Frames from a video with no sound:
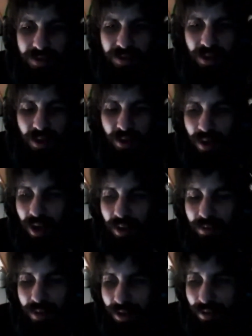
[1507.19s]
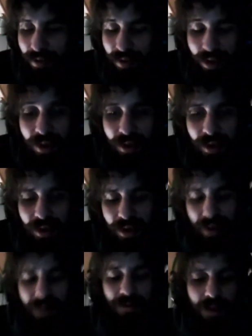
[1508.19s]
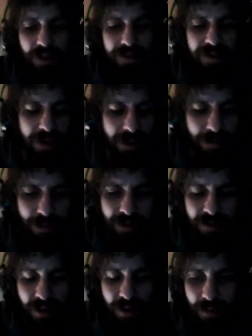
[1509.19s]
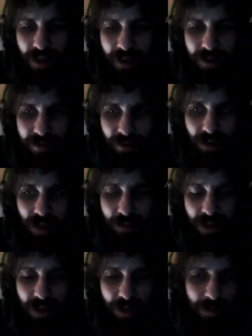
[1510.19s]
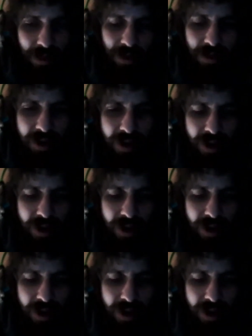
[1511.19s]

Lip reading: So, I mean, you're not really seeing it much on the mainstream in America,